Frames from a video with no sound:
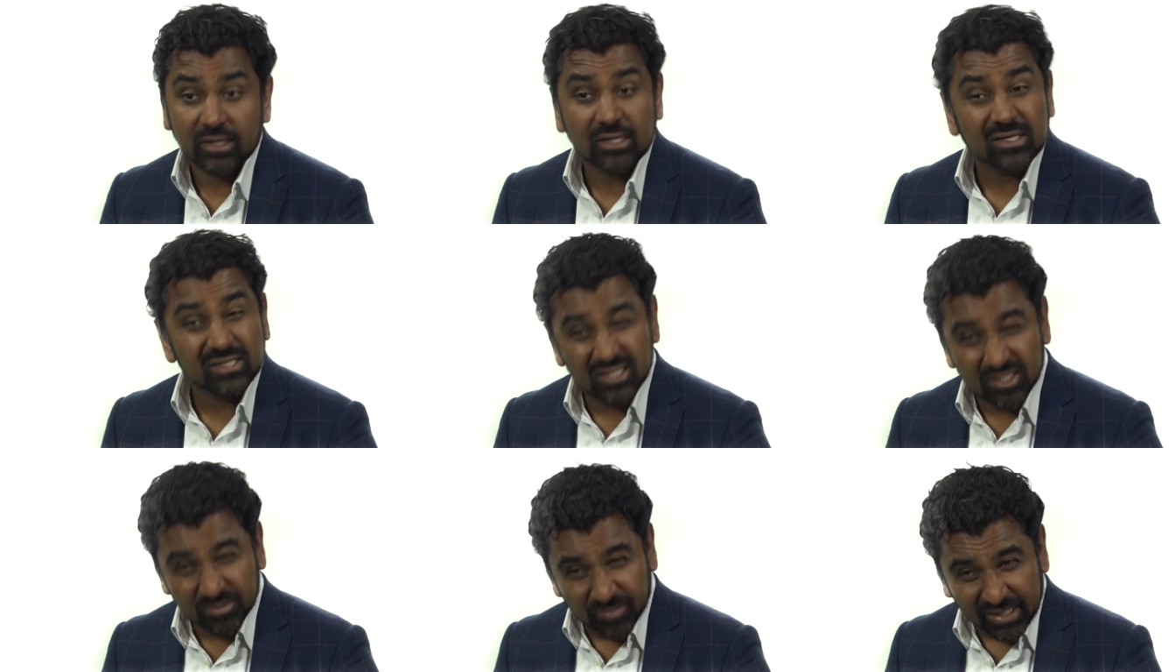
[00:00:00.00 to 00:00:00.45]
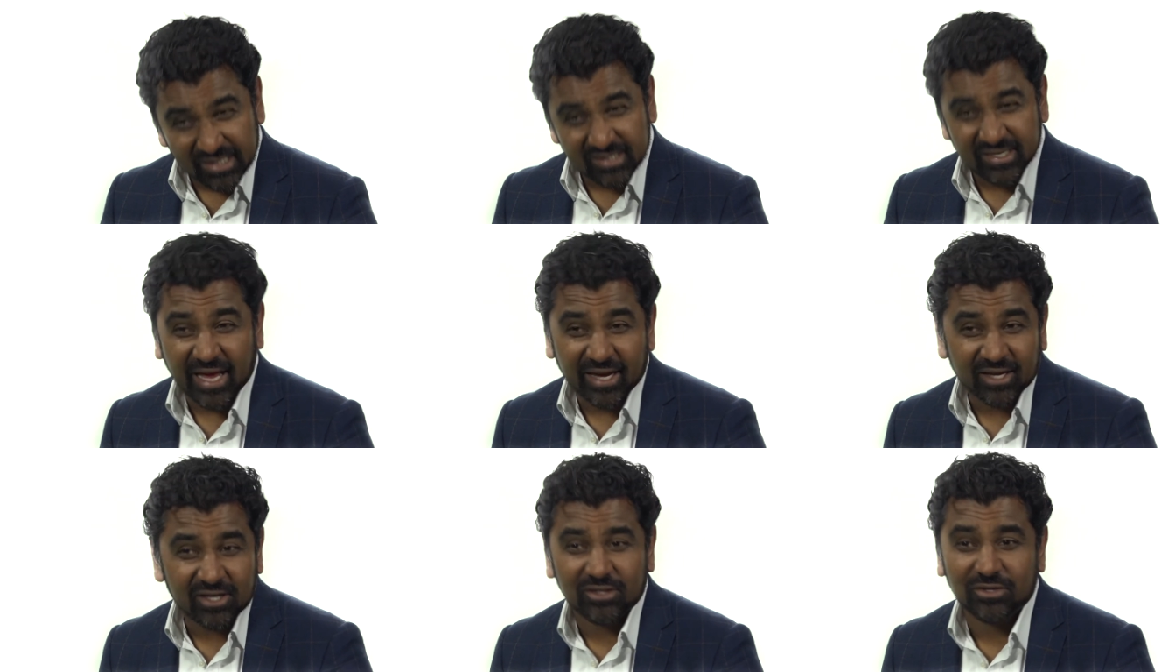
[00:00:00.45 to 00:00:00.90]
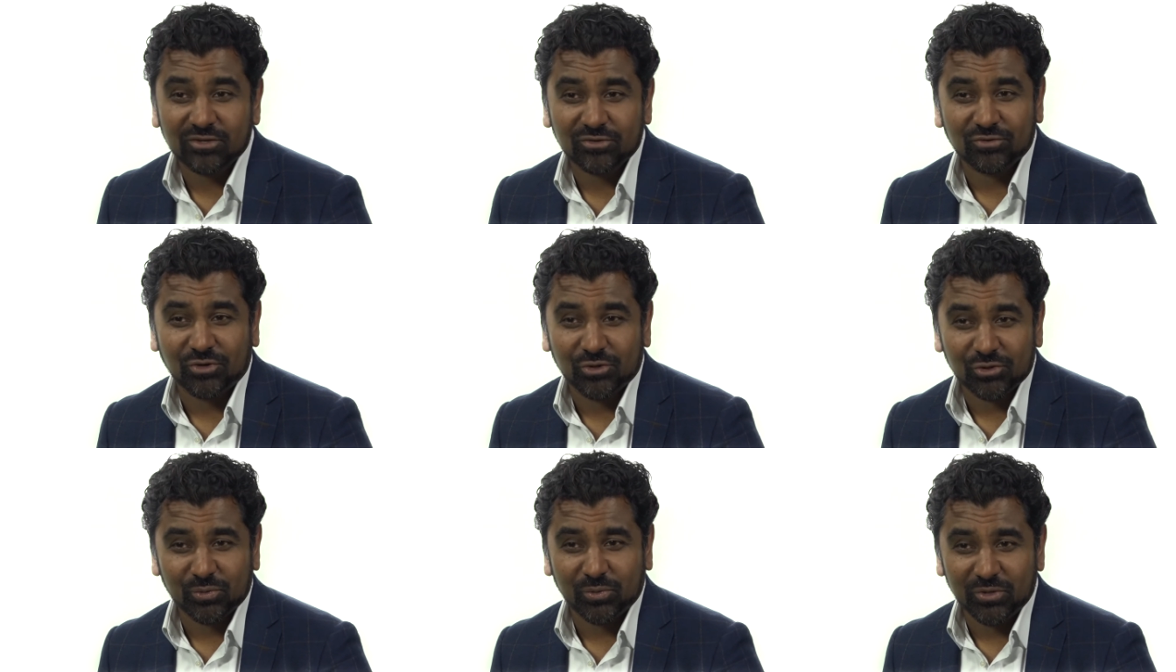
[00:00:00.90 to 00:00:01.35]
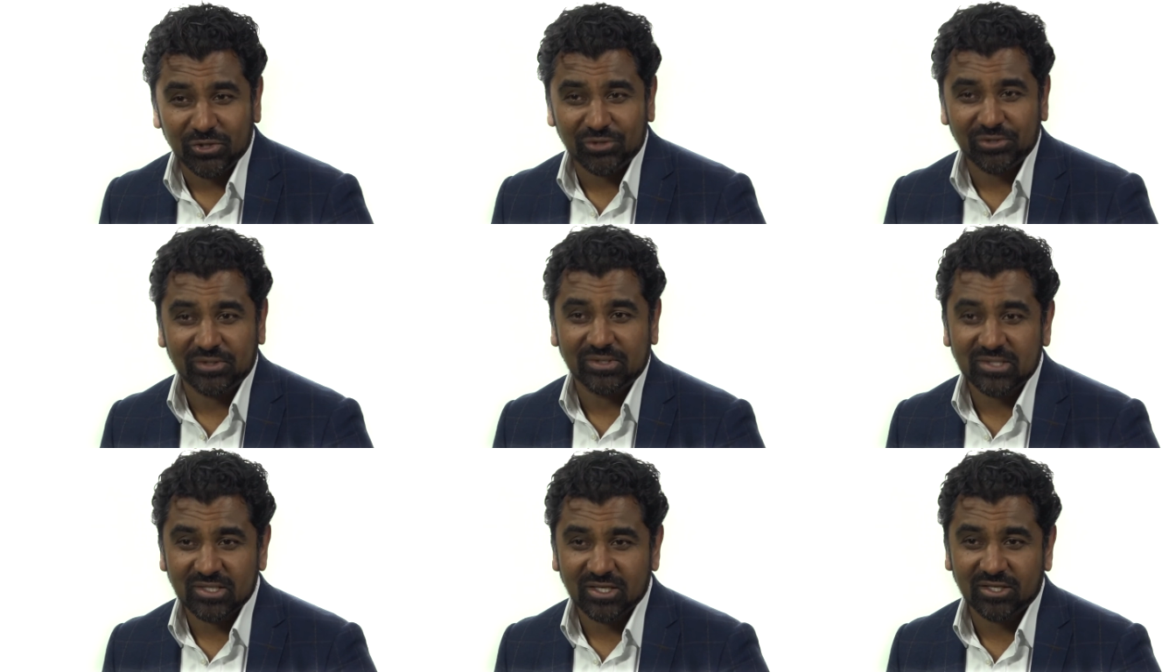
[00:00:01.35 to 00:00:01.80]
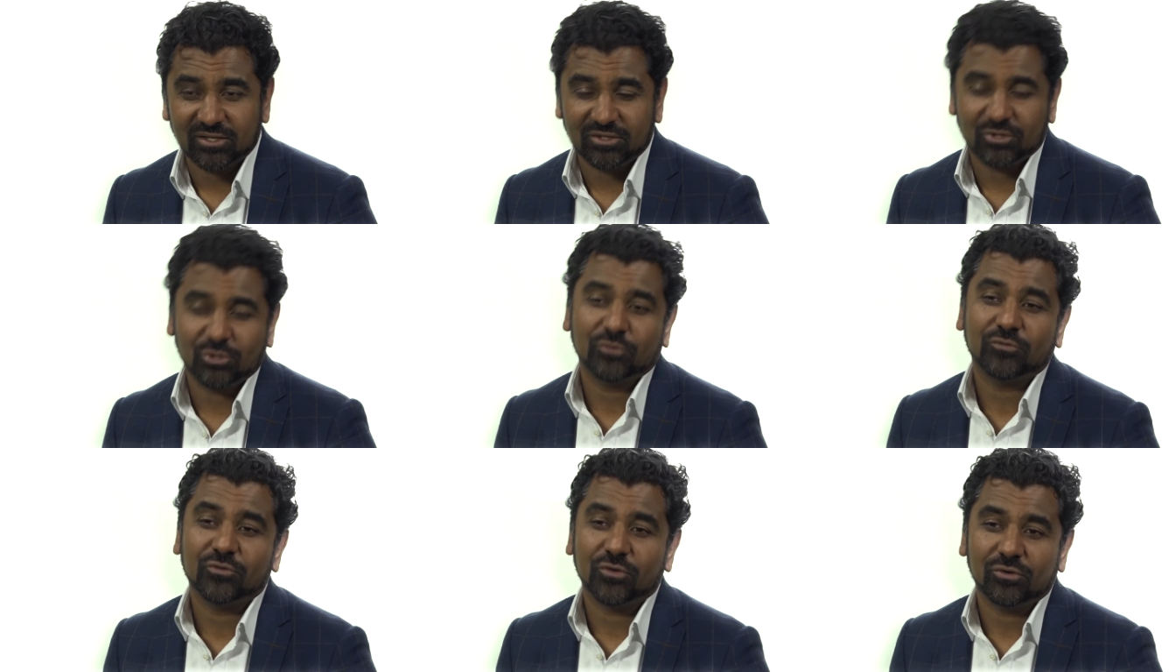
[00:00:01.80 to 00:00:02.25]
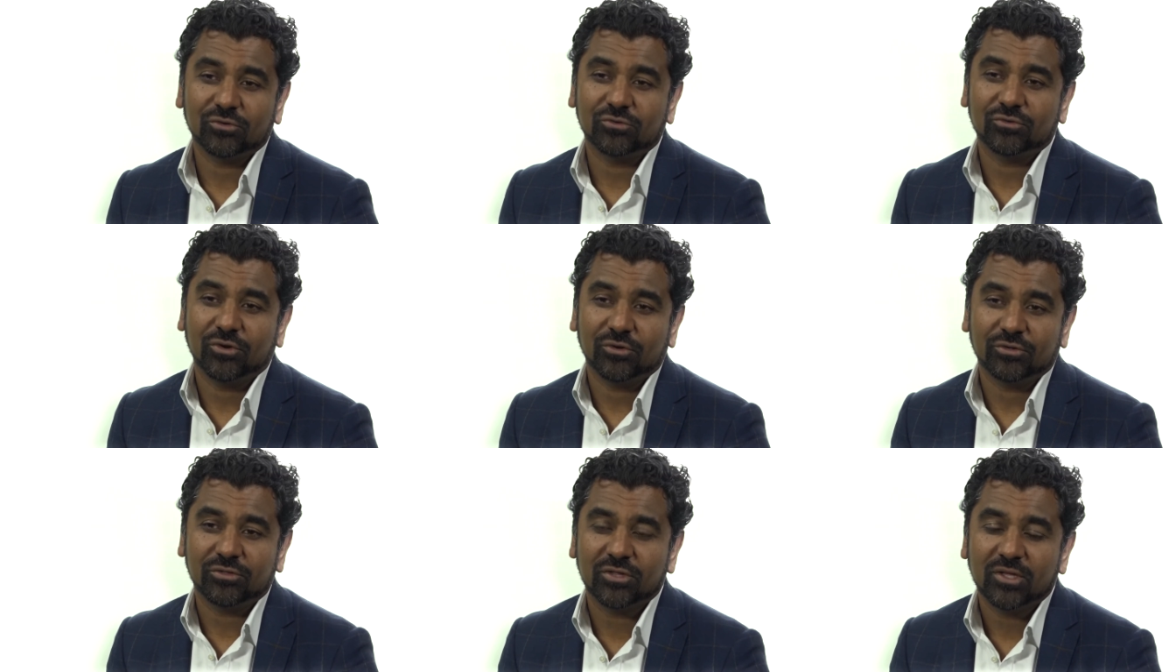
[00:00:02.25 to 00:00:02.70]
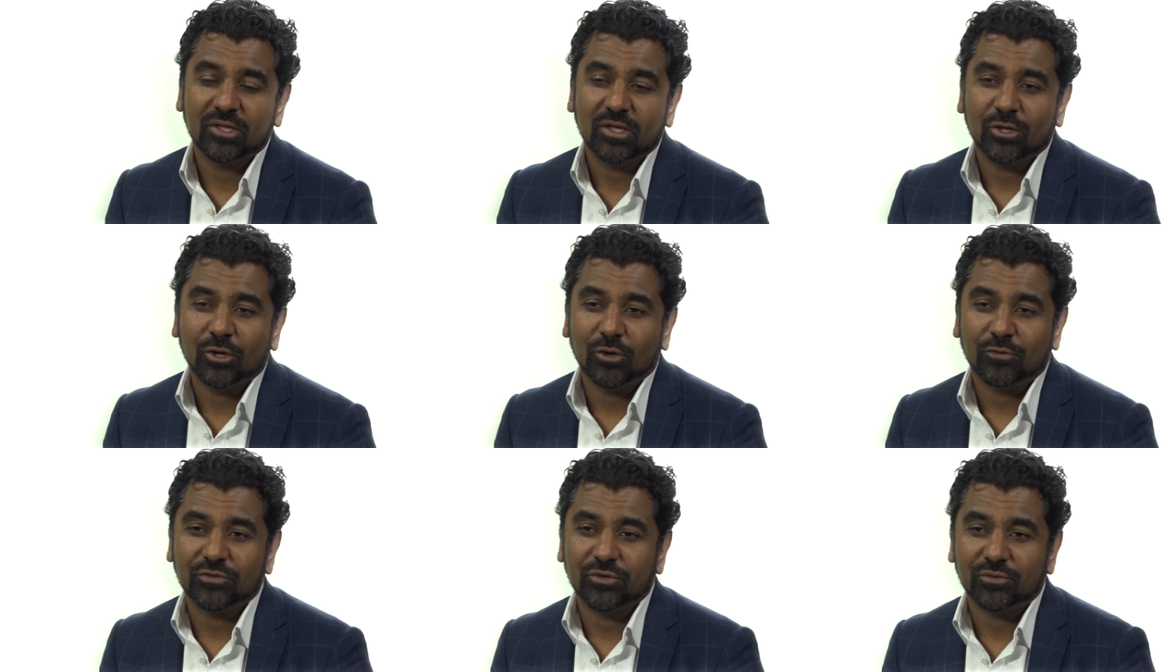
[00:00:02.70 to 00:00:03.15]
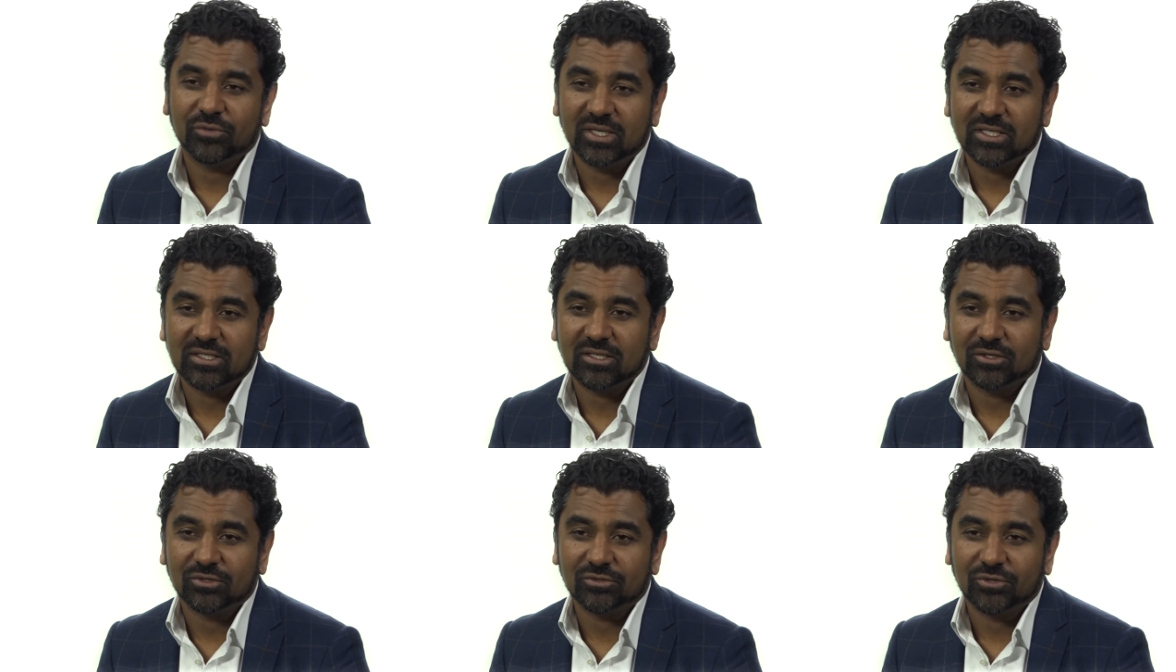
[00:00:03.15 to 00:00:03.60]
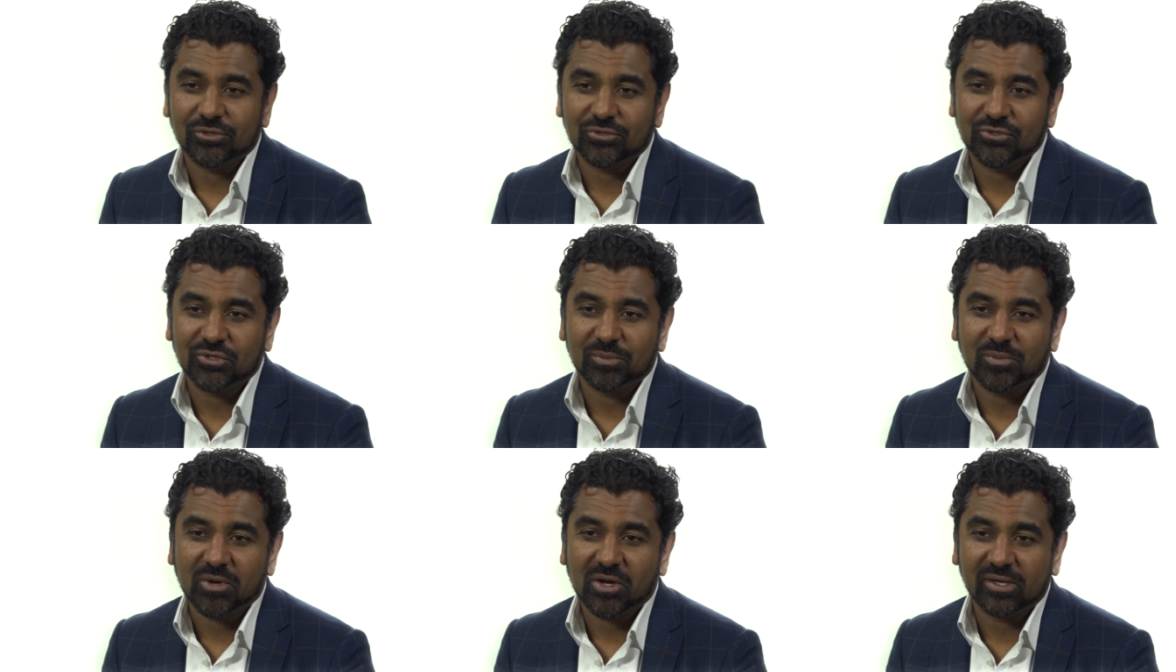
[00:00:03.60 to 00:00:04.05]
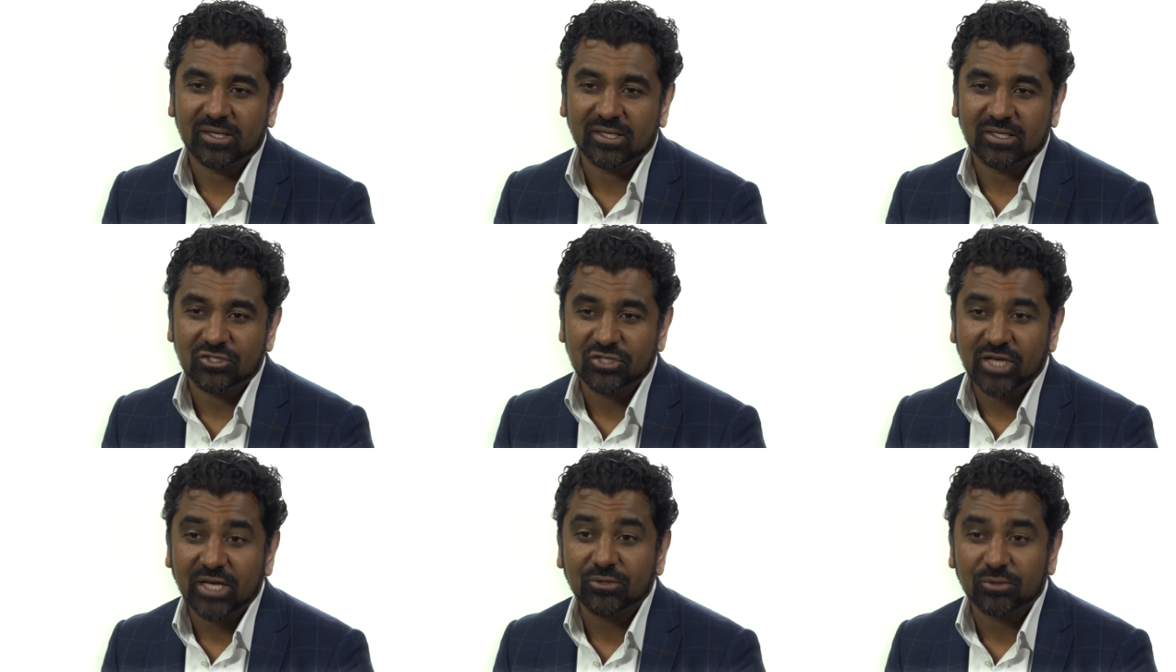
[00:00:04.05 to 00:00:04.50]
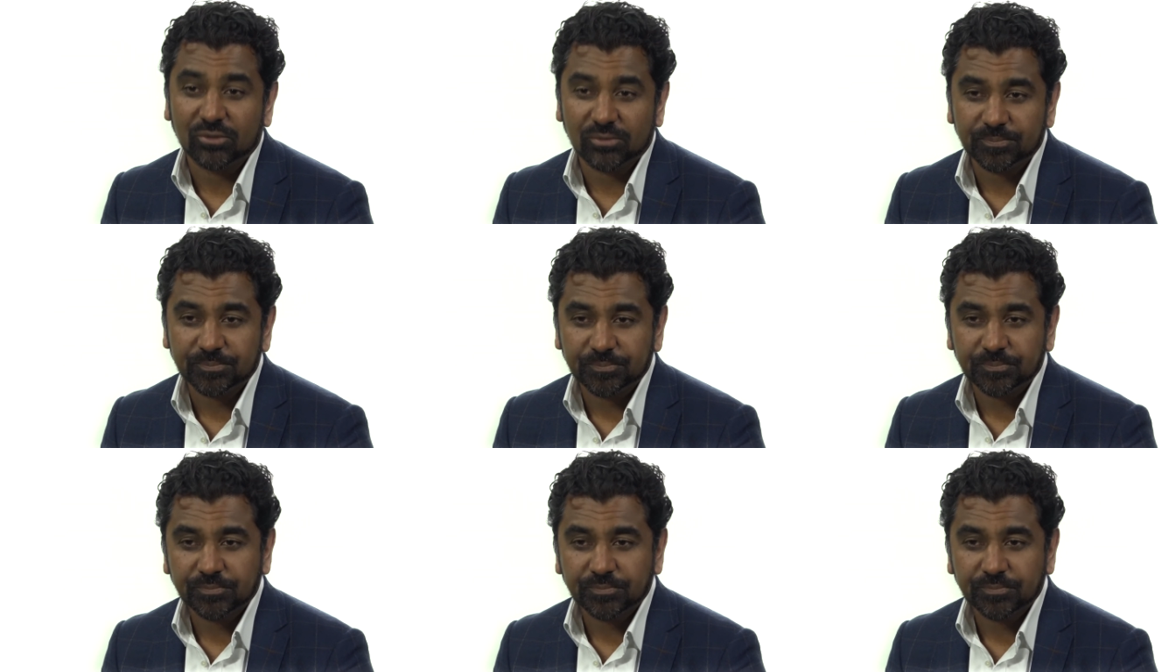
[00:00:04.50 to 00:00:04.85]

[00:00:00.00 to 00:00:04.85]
Spectacular growth when you consider the overall growth of the retail grocery market in general.